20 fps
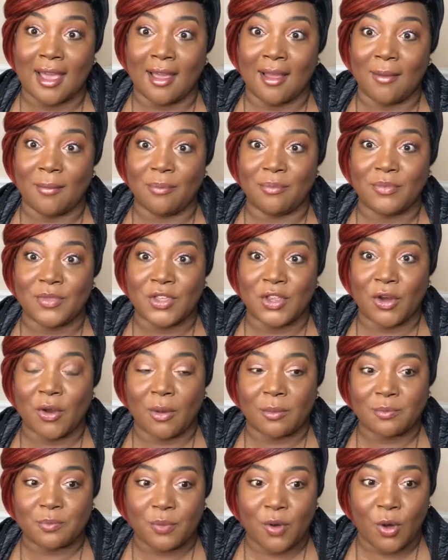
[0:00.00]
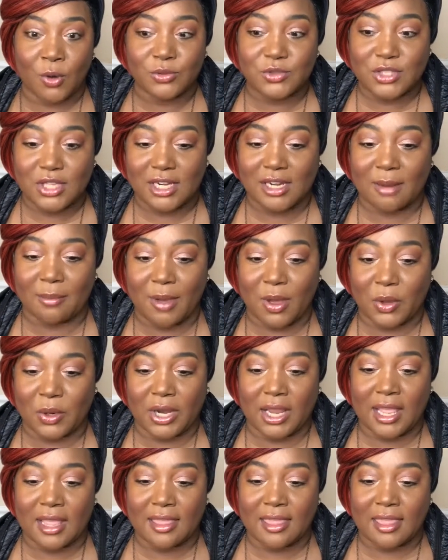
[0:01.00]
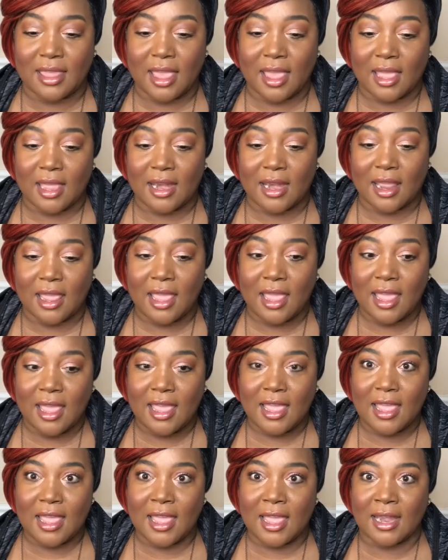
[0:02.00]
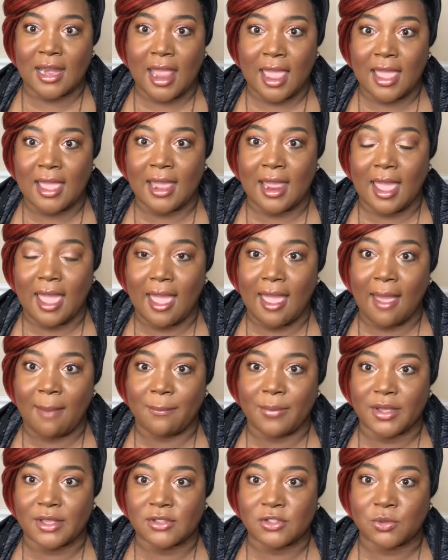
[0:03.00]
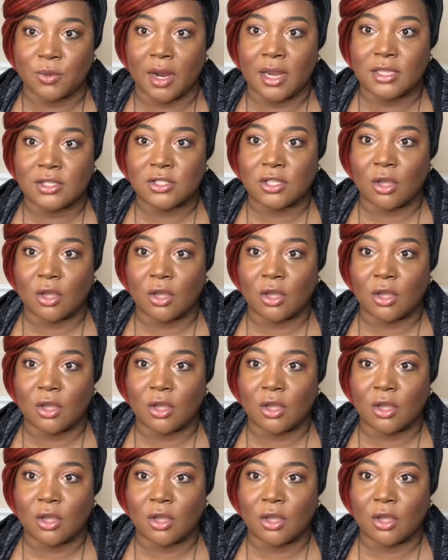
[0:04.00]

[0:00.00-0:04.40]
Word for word: Um, you know, I'm posting about it, and then It, it happens, right?